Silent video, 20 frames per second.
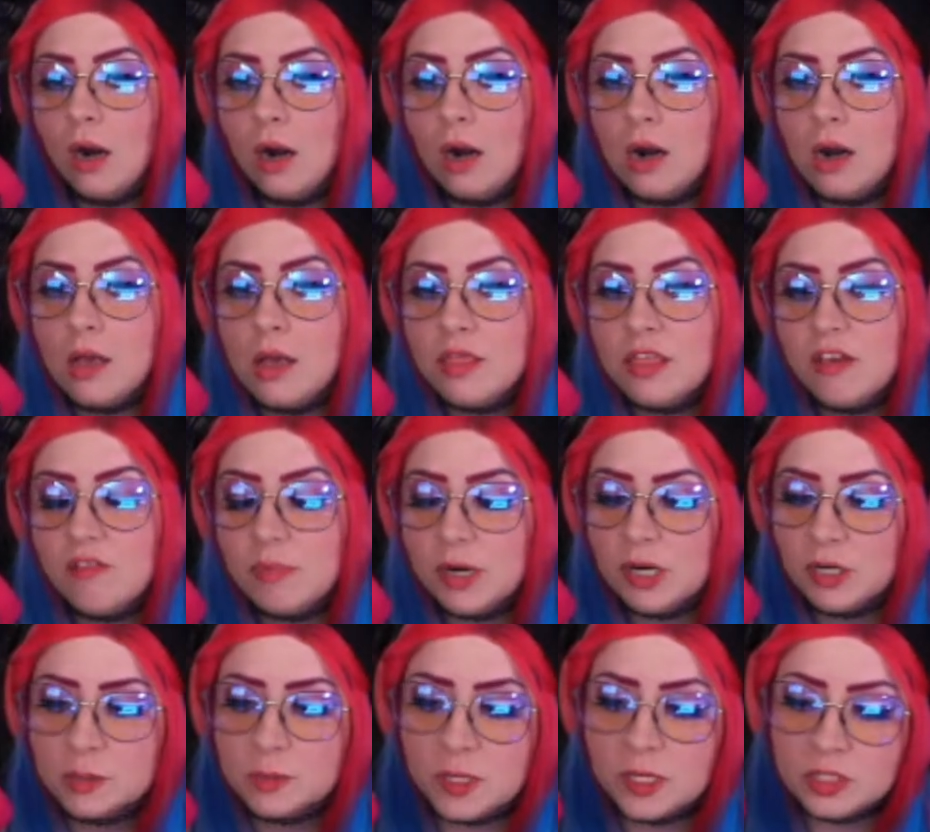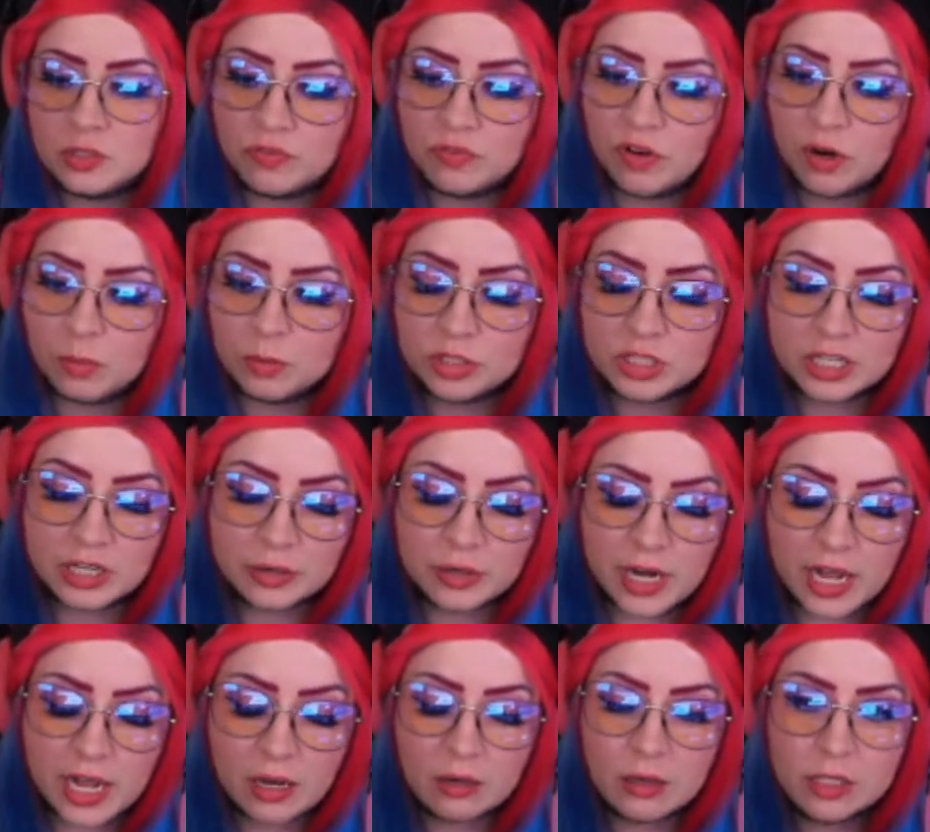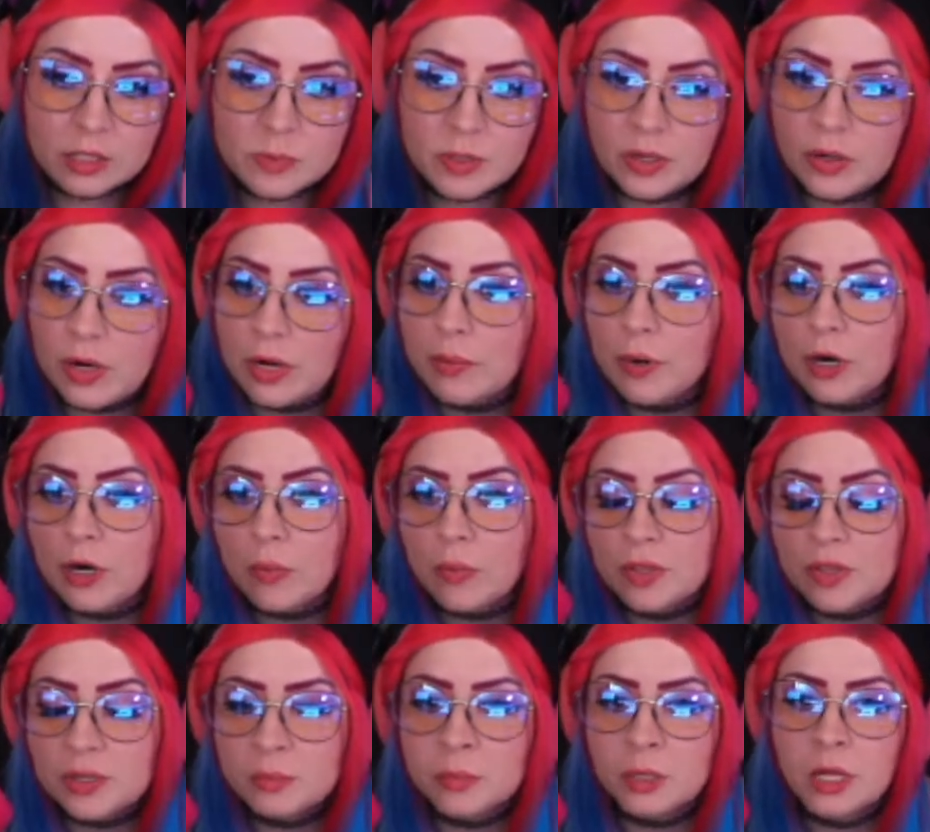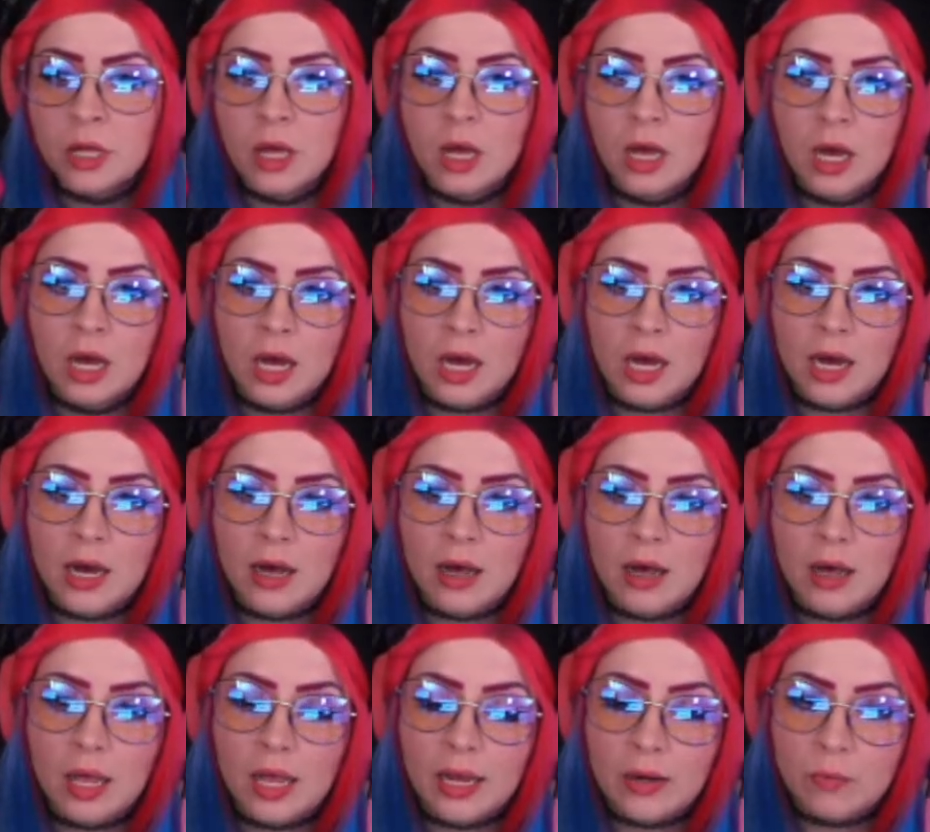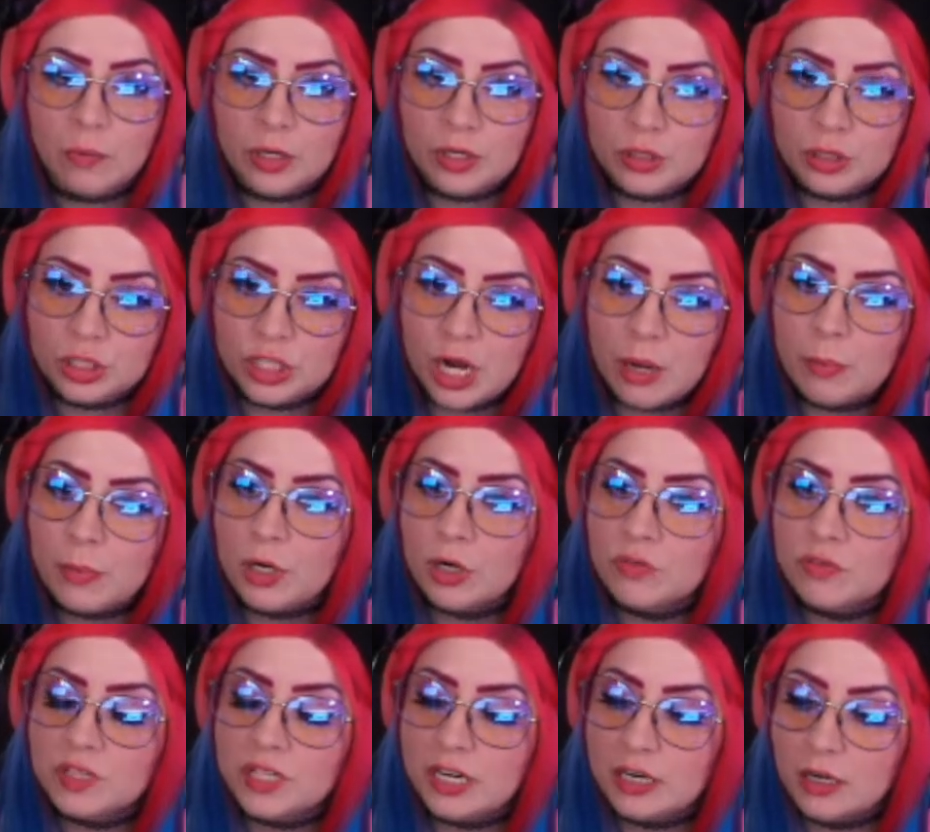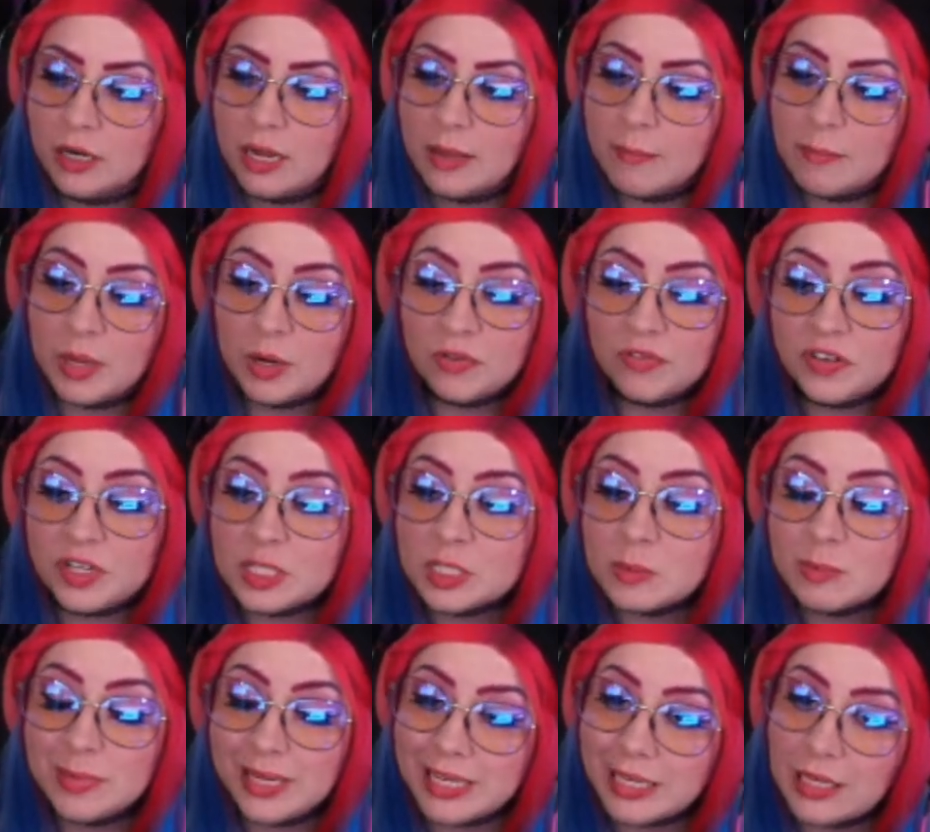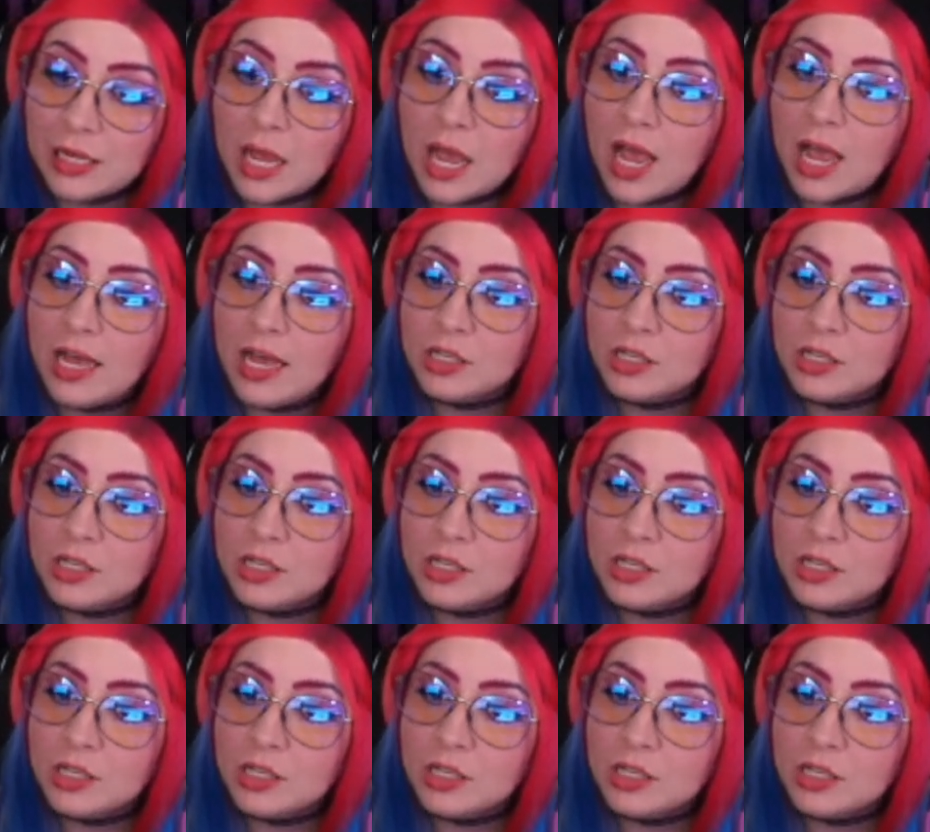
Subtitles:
They've been our sponsor for almost a year now. It's been great working with them. And when you're shopping over there, it benefits me as